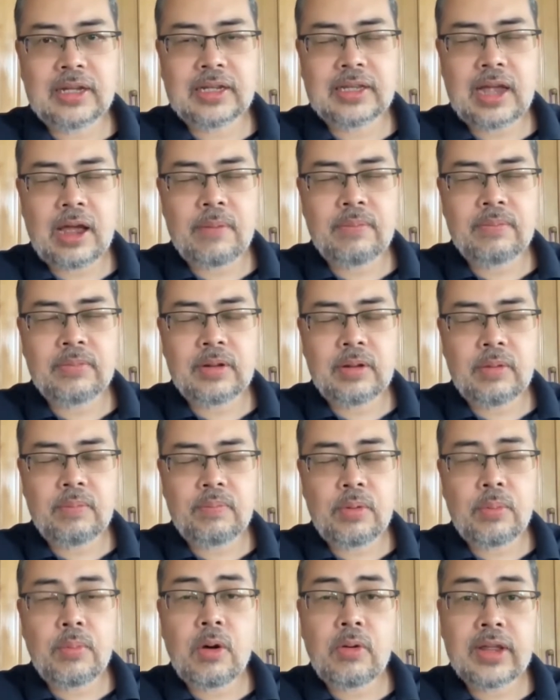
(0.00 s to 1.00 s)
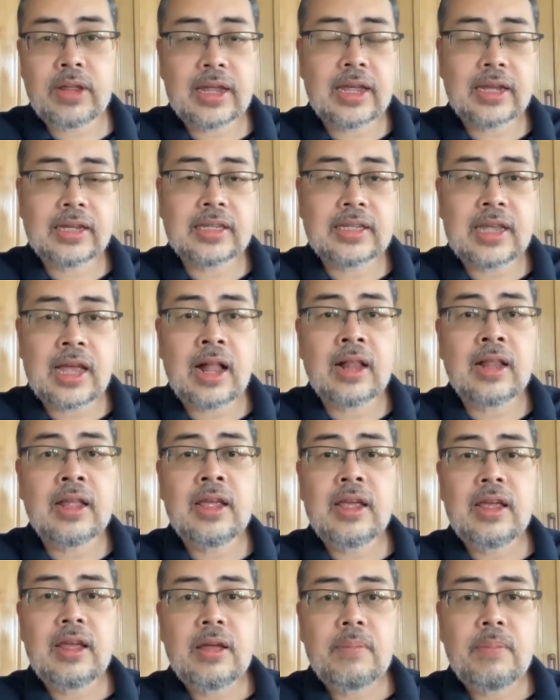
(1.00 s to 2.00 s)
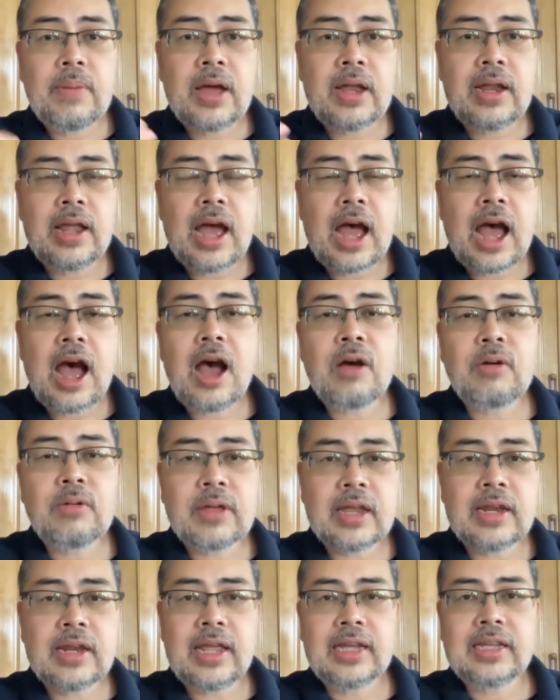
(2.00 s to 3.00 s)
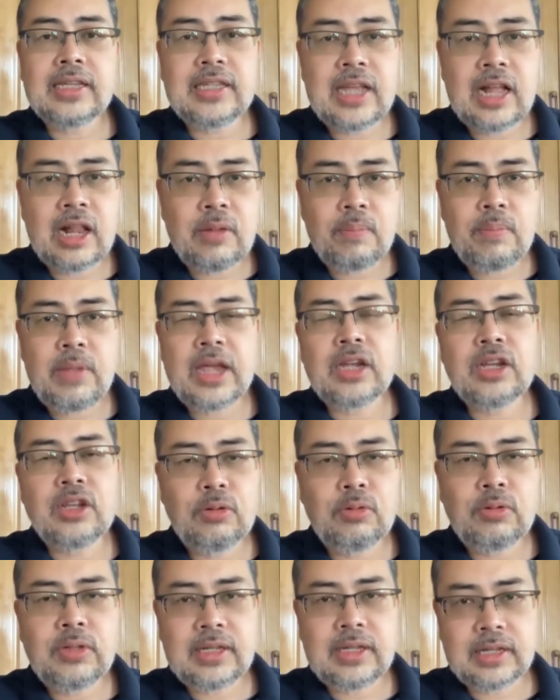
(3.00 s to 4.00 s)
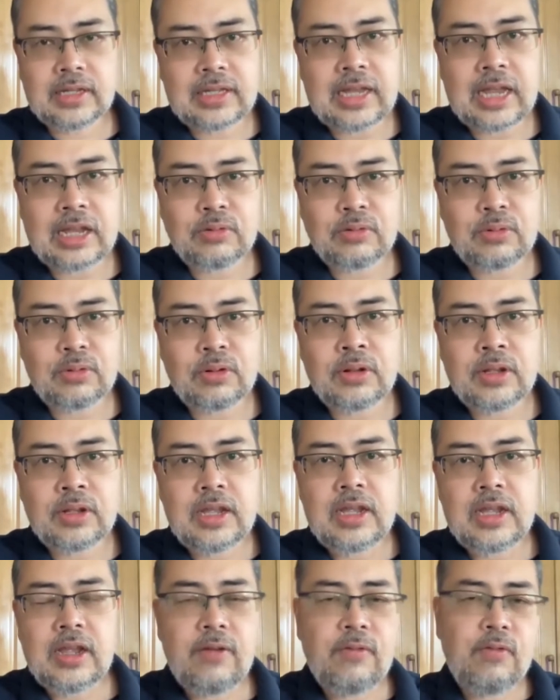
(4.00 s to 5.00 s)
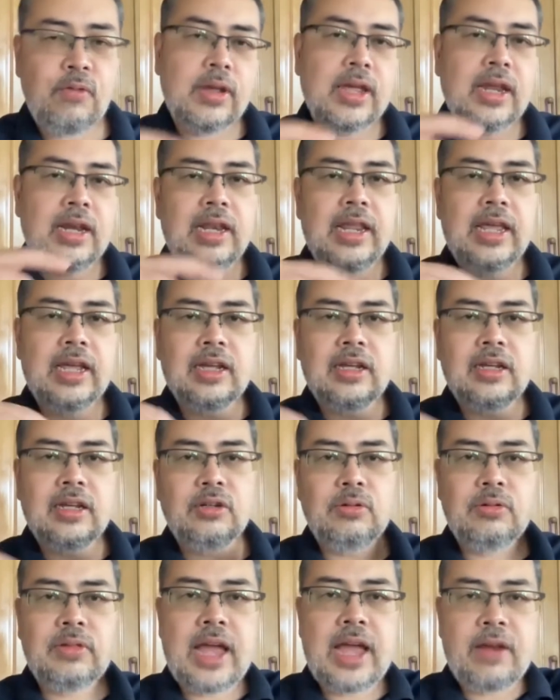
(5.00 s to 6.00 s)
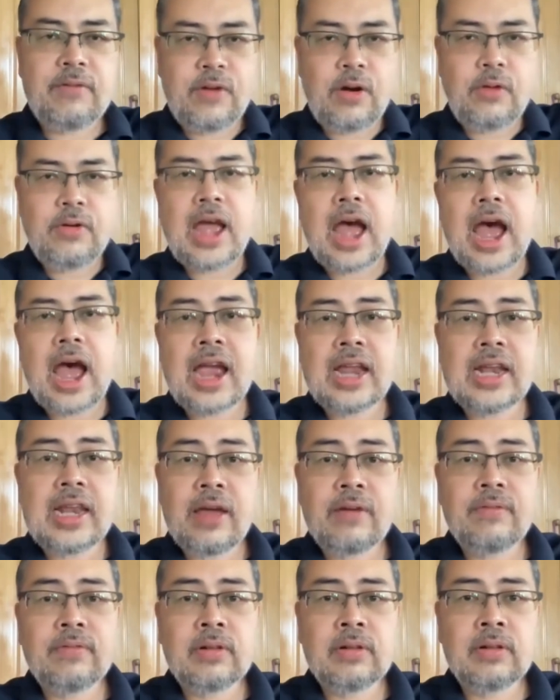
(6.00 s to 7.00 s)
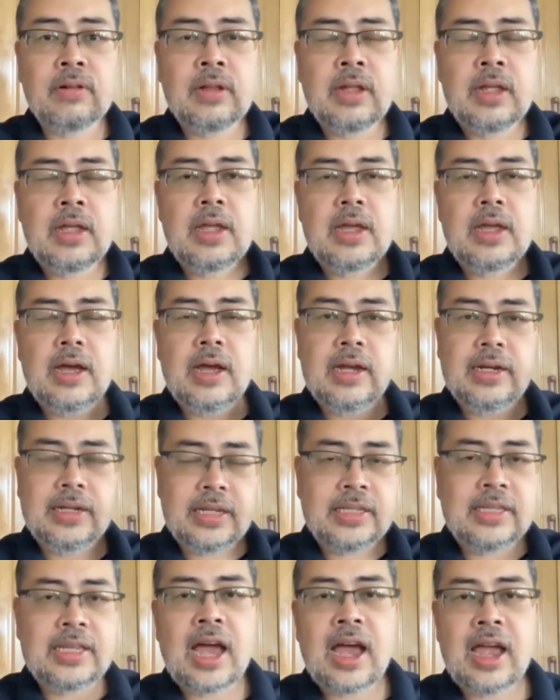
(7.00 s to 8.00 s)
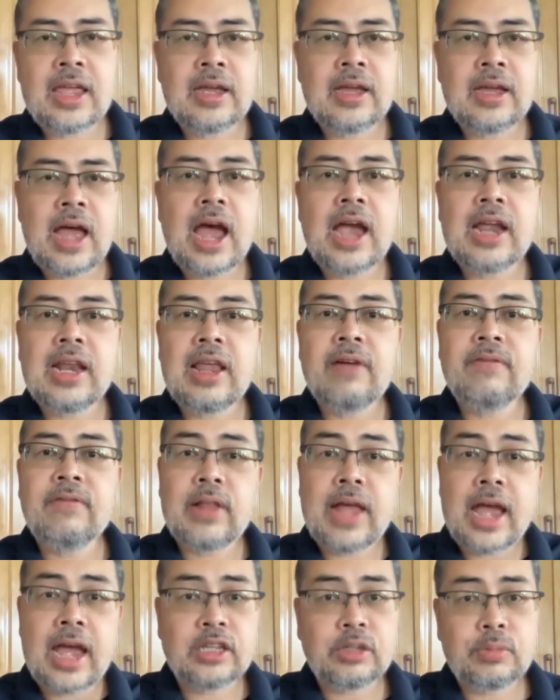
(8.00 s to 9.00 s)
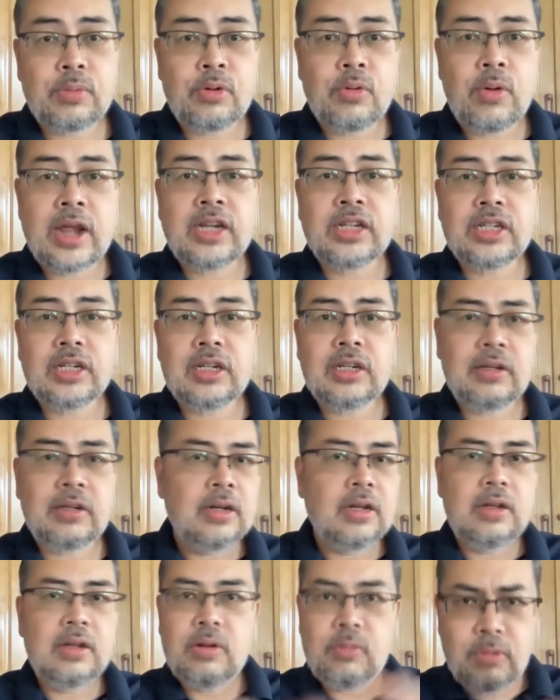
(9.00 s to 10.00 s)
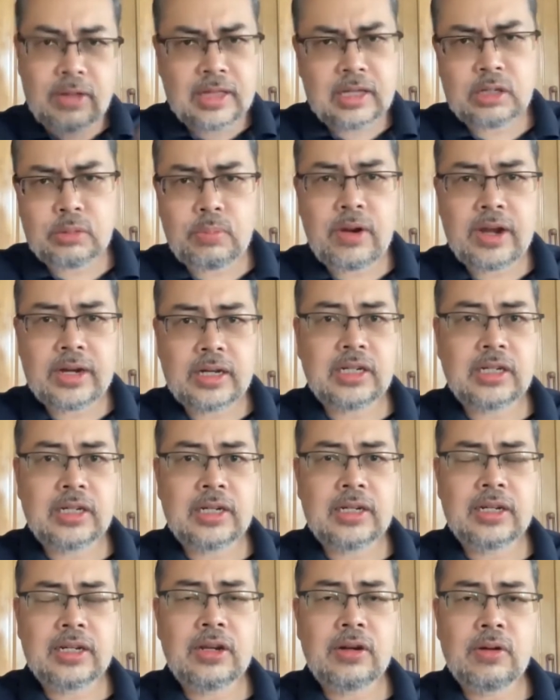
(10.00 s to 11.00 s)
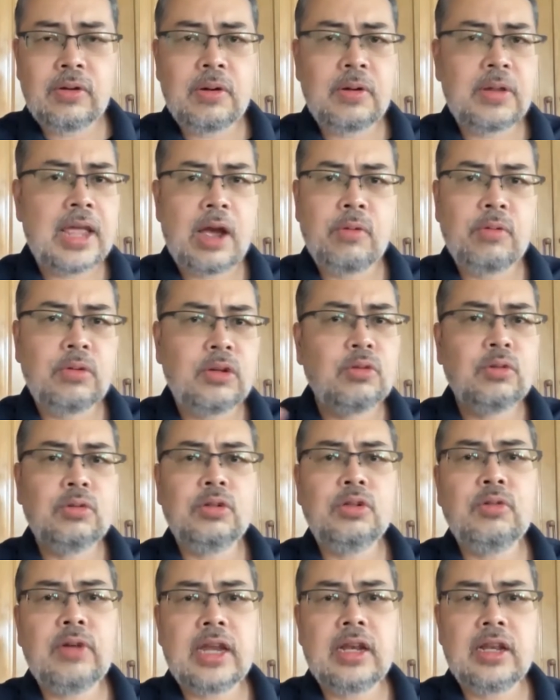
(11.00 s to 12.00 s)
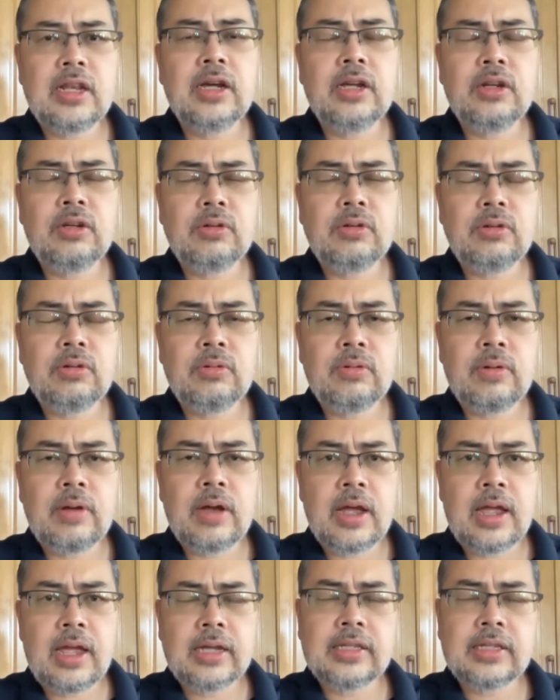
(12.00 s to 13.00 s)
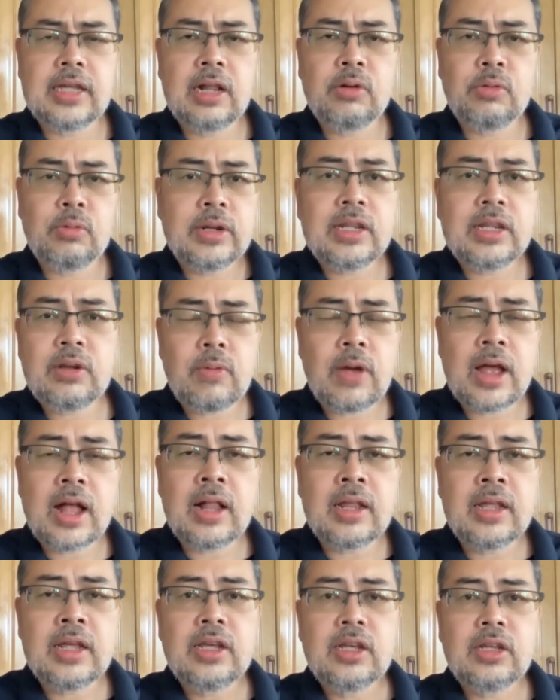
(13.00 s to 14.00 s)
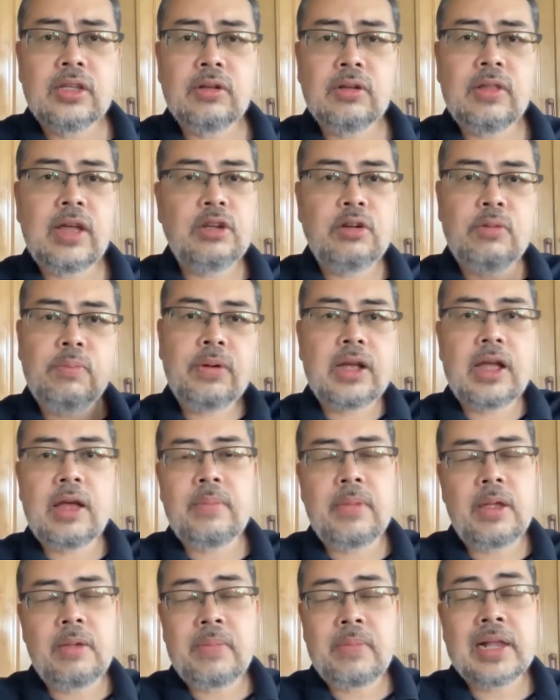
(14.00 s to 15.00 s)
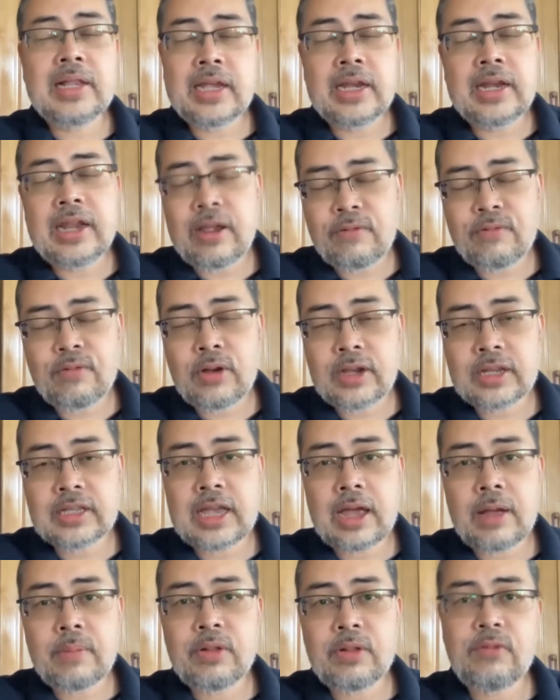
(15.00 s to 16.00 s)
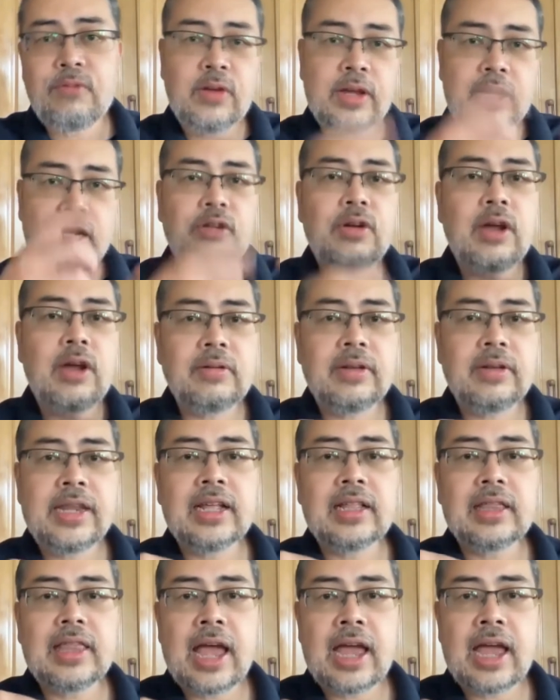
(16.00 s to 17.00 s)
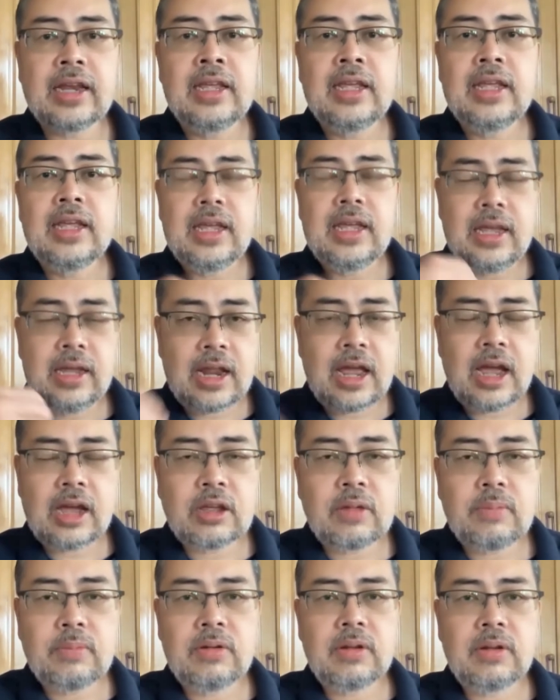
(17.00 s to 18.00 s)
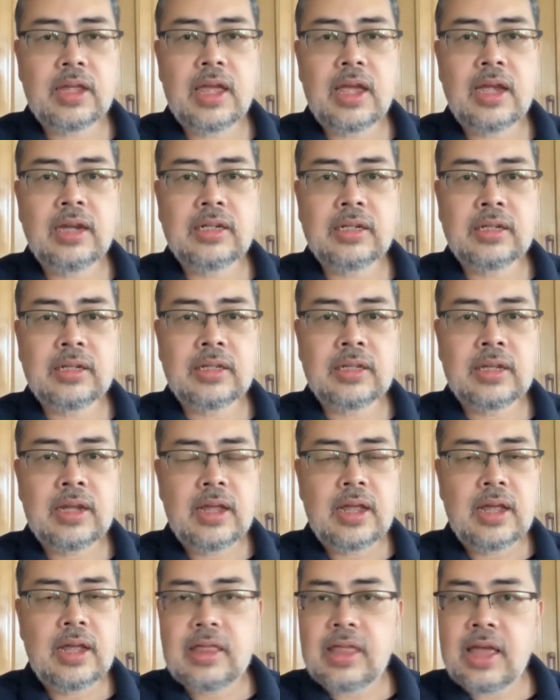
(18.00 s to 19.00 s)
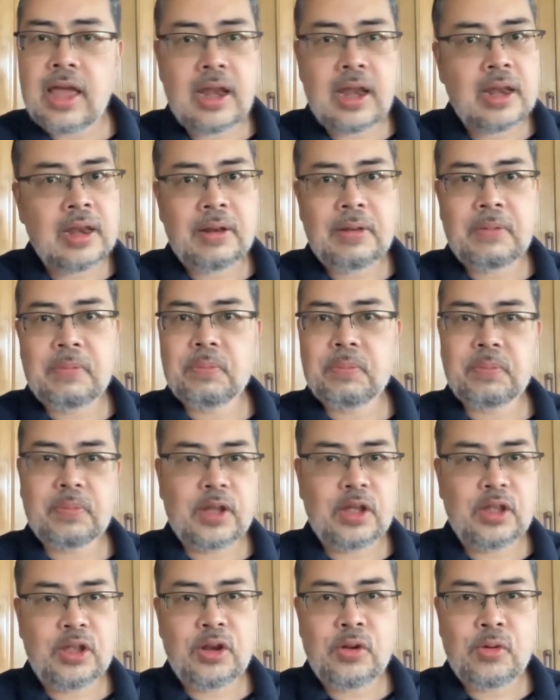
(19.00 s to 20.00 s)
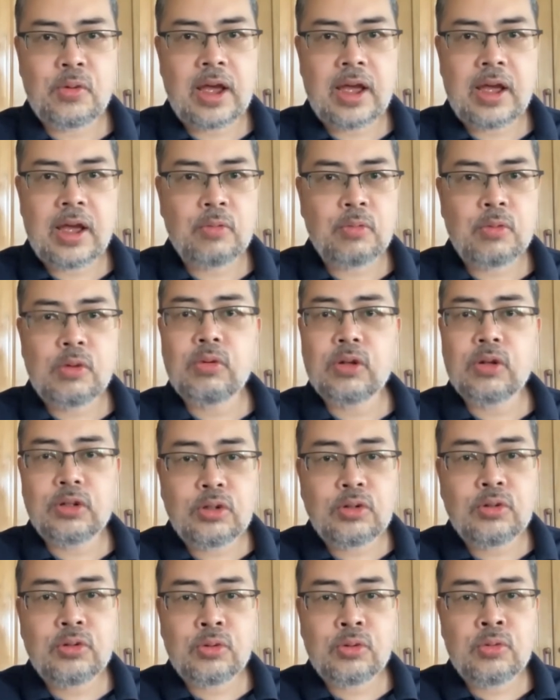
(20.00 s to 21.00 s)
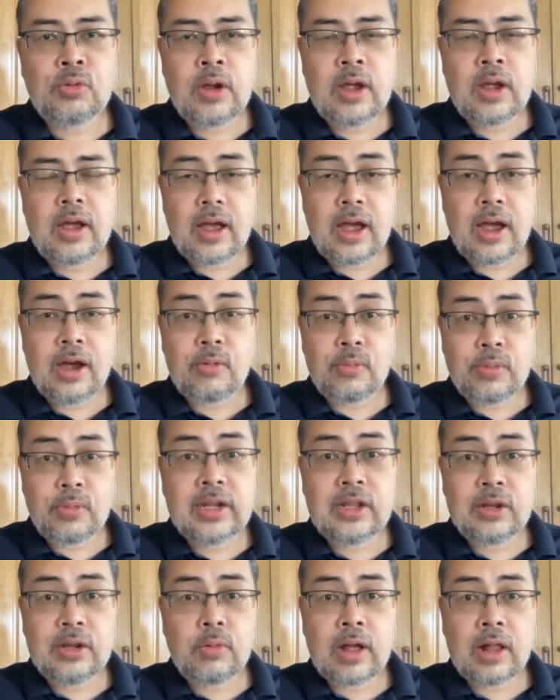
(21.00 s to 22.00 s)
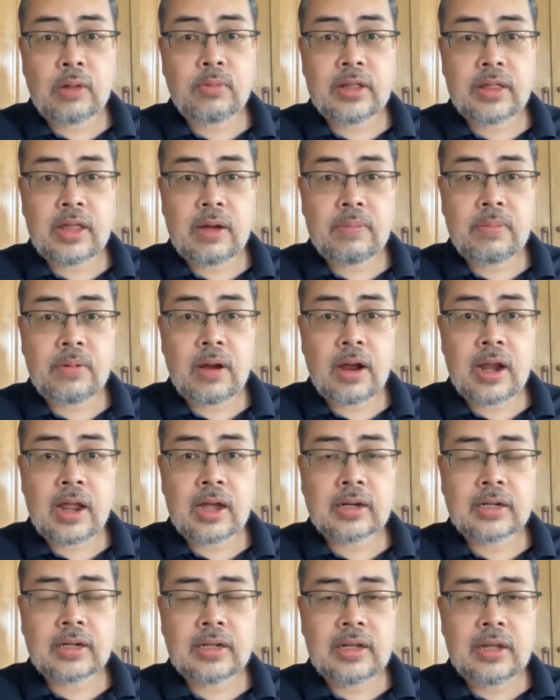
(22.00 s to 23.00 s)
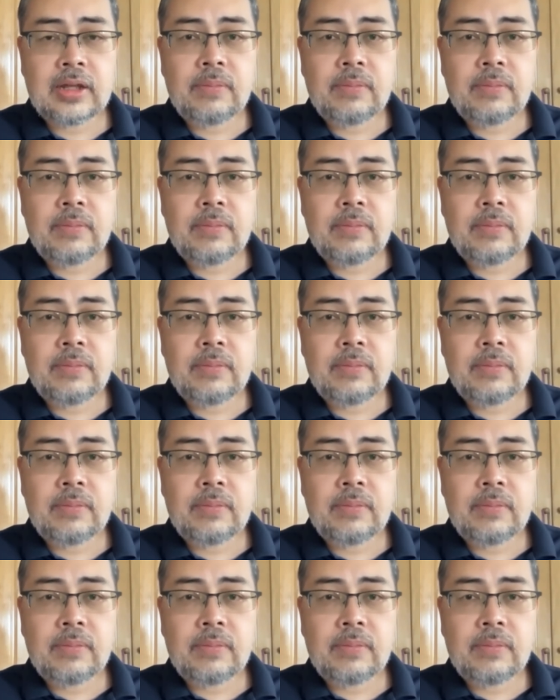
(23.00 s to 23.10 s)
I'm promoting Excel, but how can Excel make you successful? If we can link to that very high level desire, high level aspiration with a spreadsheet, yeah, you can learn to do Excel really well so that you become a millionaire, for example. If we can try to link that in our communications, then we will do really well with our product.